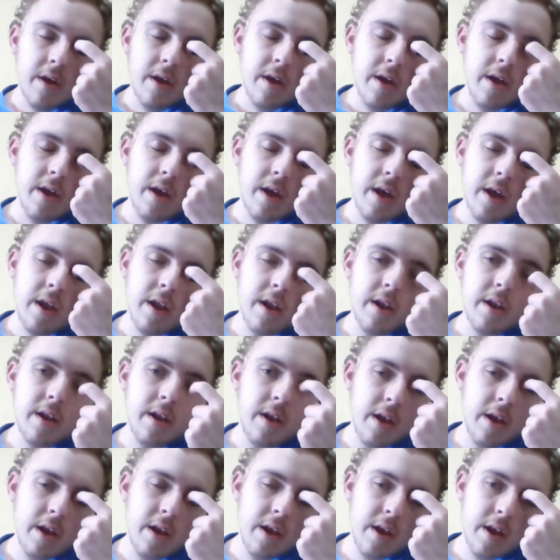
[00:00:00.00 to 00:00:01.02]
and
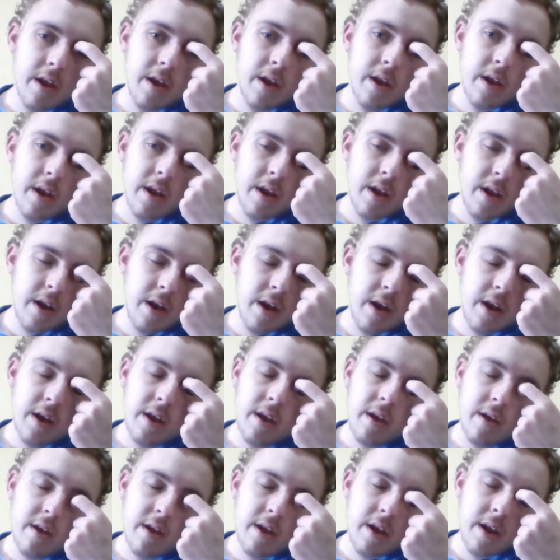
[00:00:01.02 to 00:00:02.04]
uh, and,
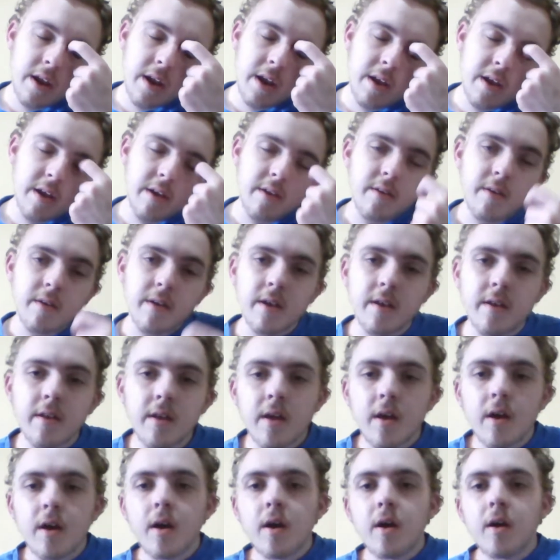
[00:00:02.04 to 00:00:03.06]
he, and they just do this.
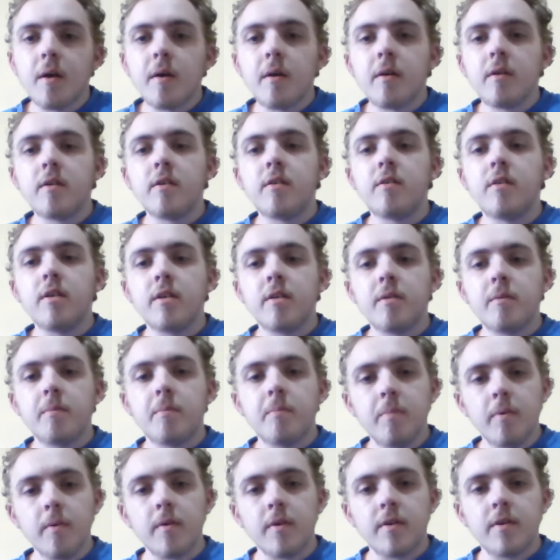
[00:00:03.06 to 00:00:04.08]
Just
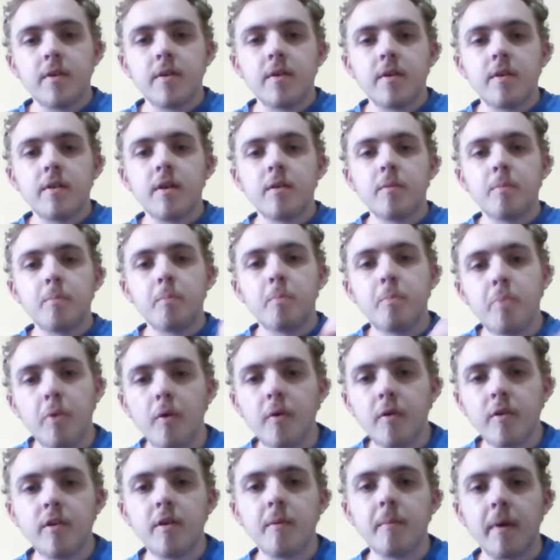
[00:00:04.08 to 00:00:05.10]
push. Just
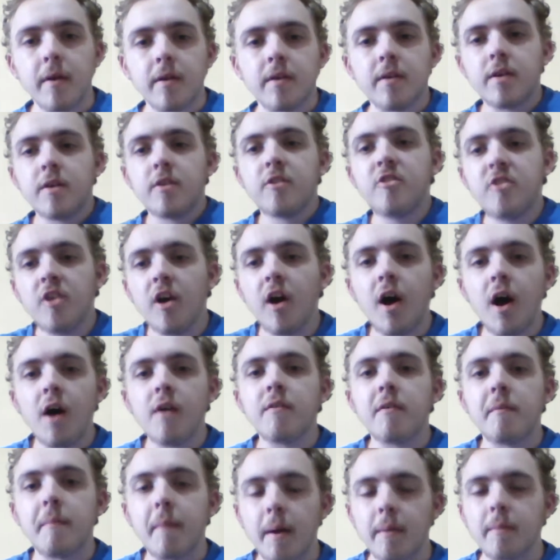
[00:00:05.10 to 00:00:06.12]
push him out. Shove
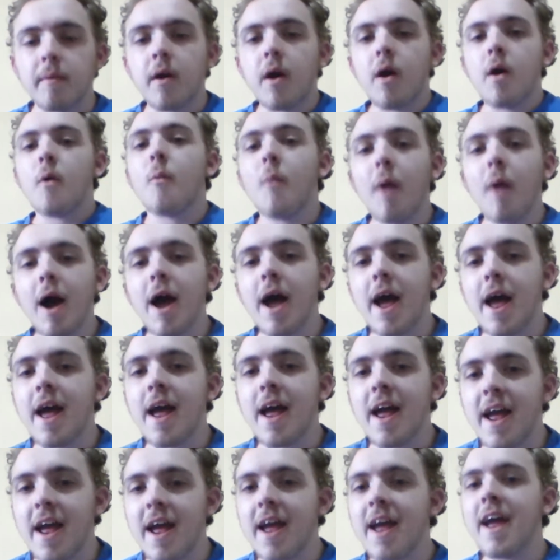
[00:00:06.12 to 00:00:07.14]
him out.
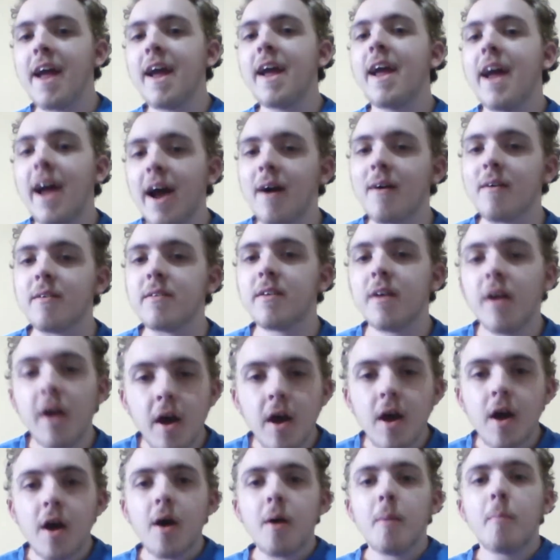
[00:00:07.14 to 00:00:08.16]
Way out.
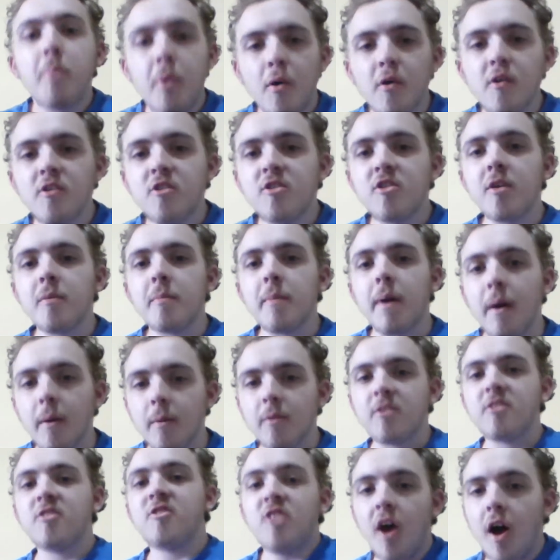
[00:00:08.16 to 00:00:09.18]
Push him out.
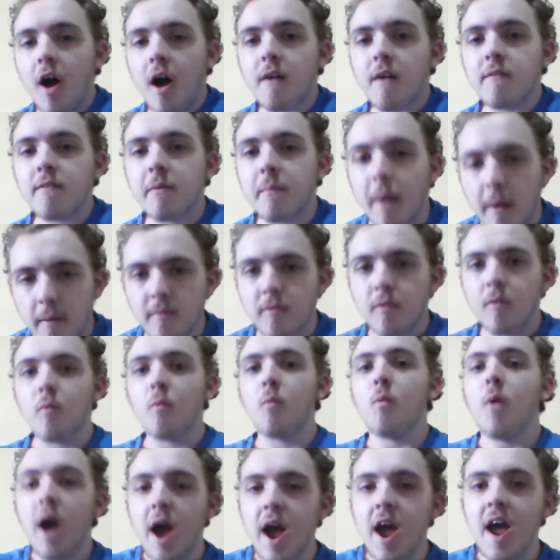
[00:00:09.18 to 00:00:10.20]
Shove him out.
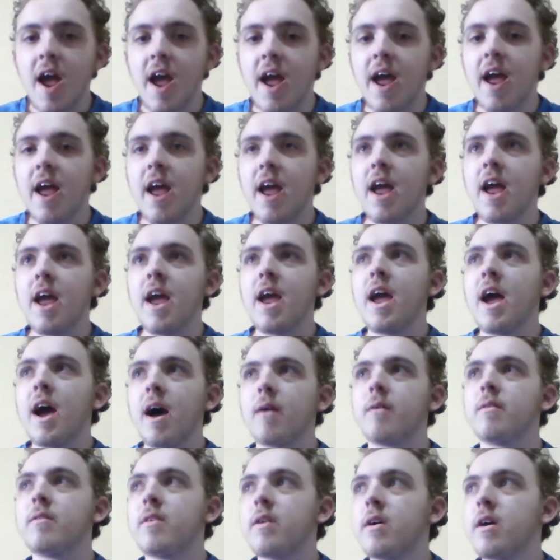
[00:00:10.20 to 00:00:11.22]
Way
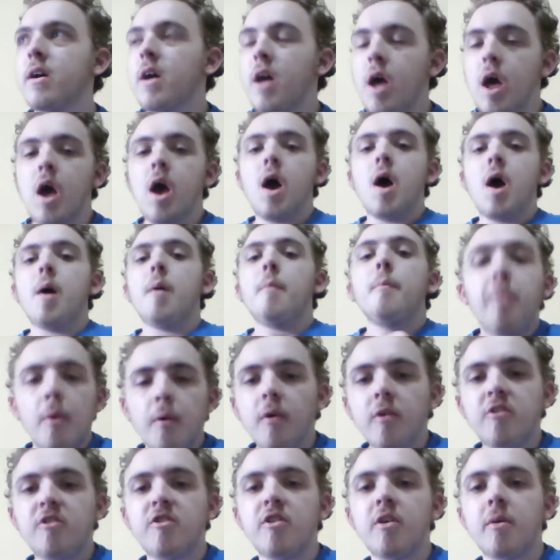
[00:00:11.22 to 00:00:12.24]
out.
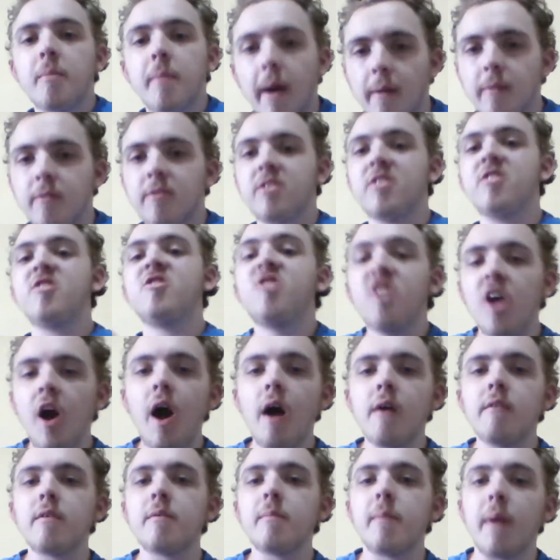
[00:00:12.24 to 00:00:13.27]
Push him out.
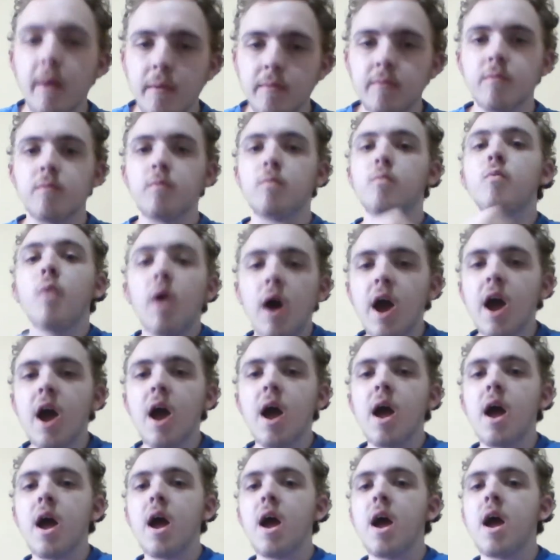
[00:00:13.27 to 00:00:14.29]
Shove him out.
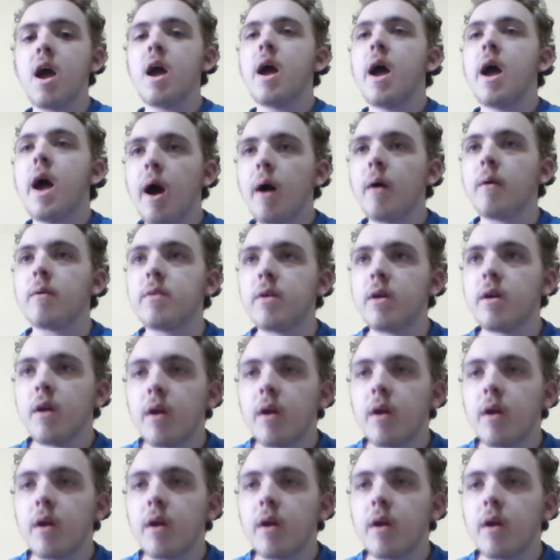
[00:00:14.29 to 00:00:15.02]
Way out.